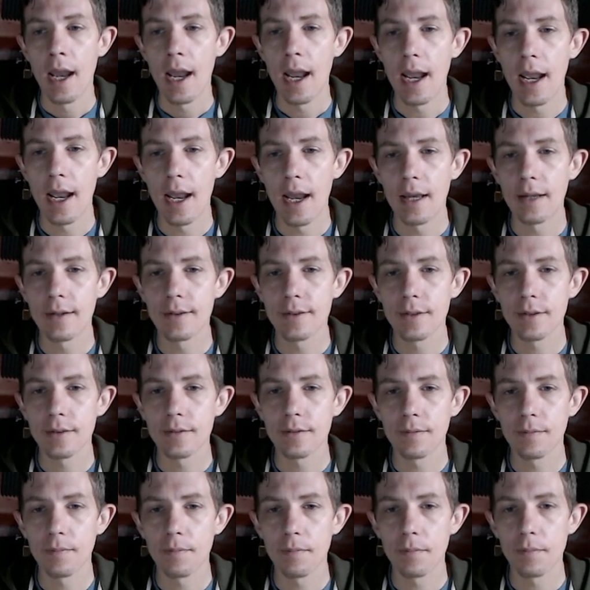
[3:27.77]
And
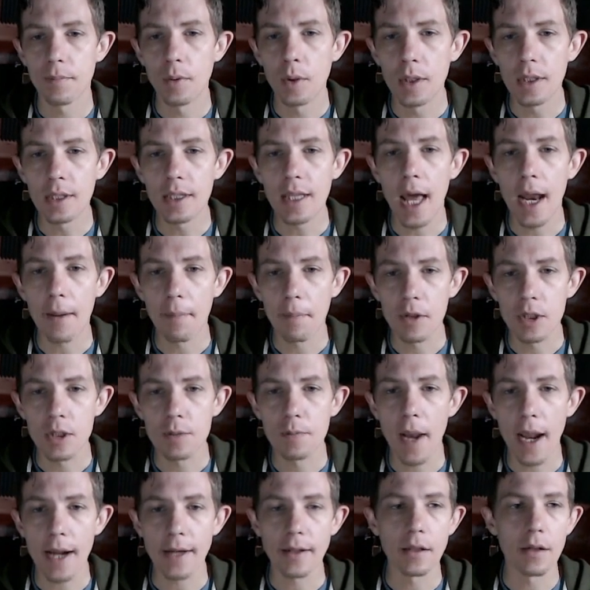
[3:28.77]
putting that in
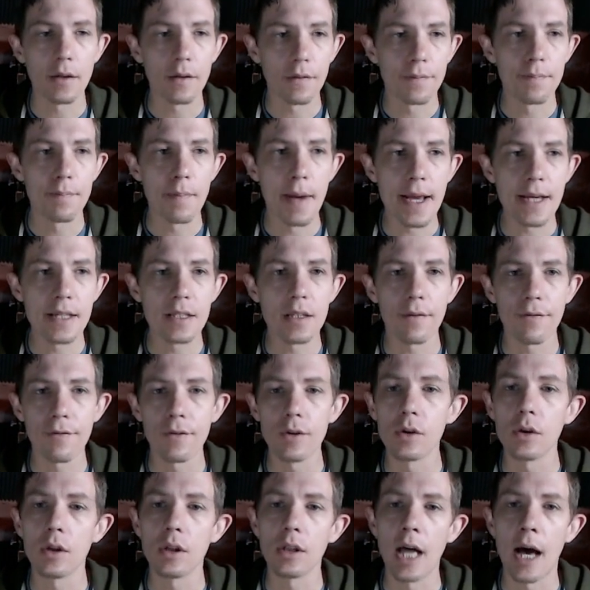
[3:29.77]
perspective makes it
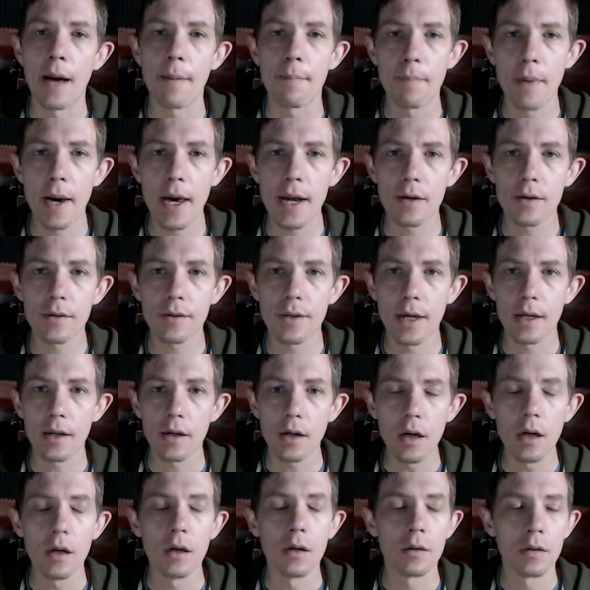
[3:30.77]
feel a lot better that,
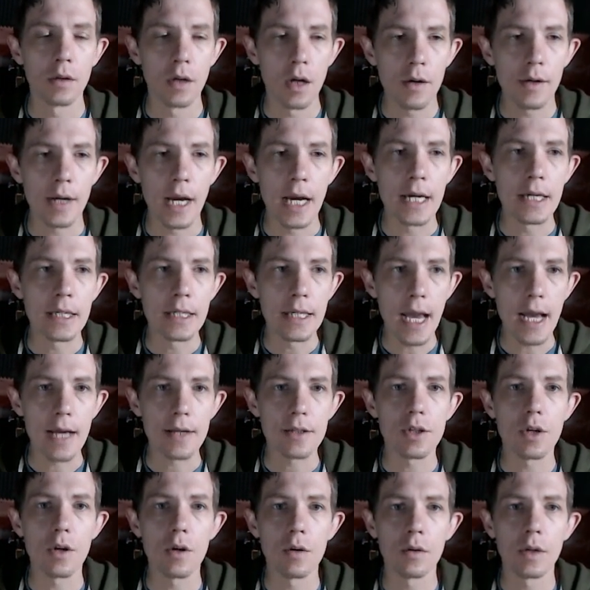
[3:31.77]
oh, okay, yeah,
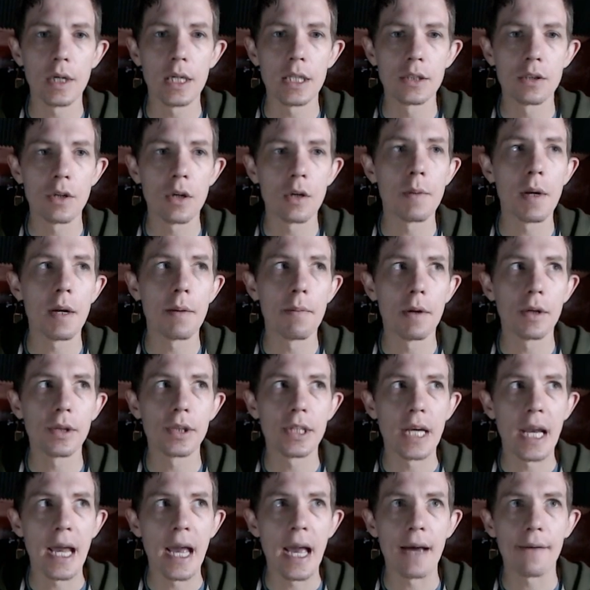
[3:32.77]
so it took me a month
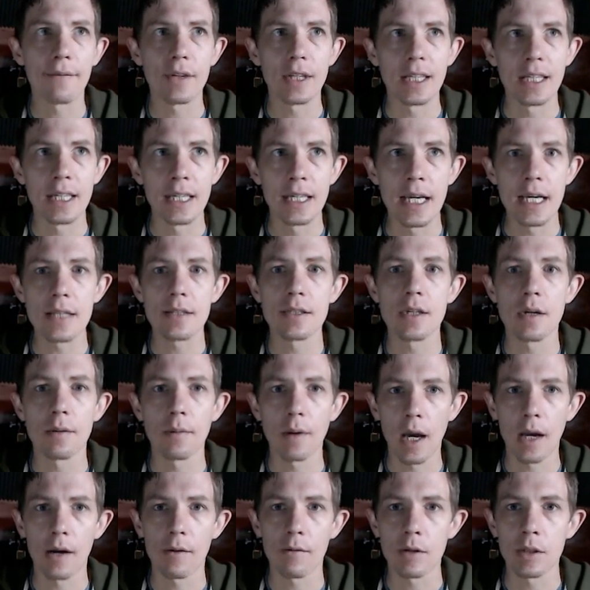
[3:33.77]
and a half to get some
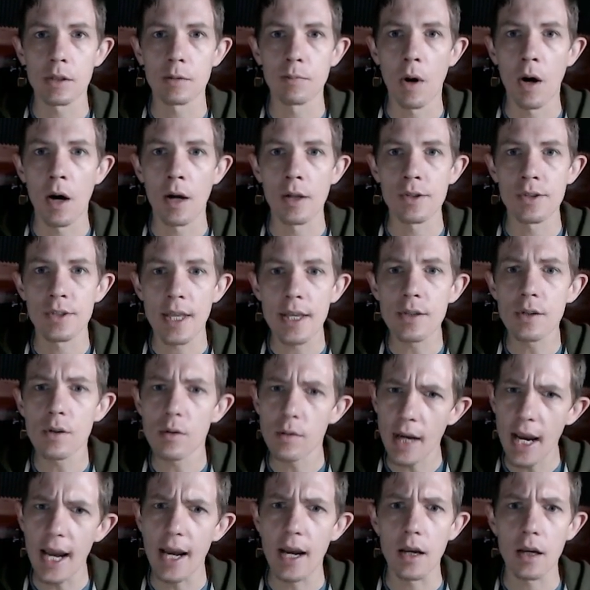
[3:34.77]
kind of response. That's
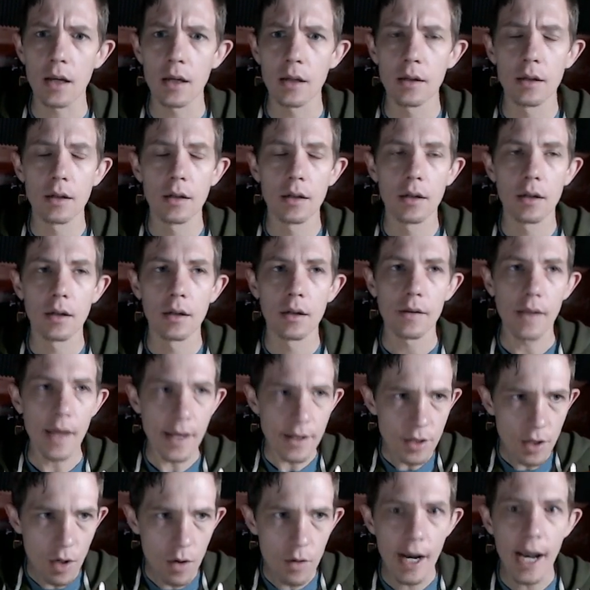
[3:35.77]
okay.
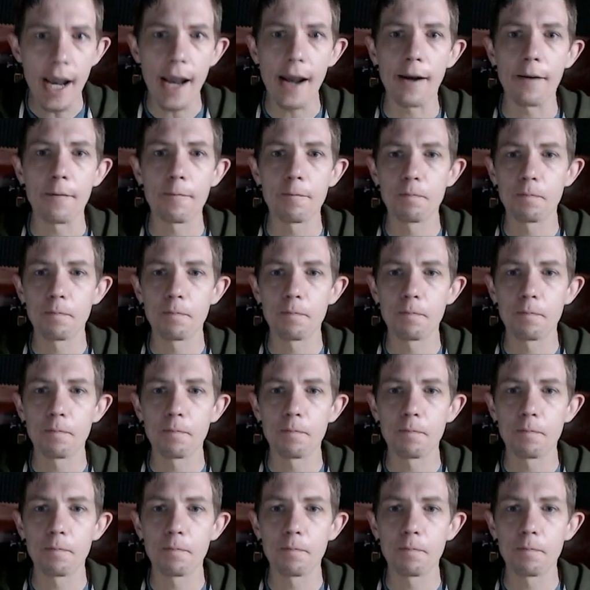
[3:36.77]
That's okay.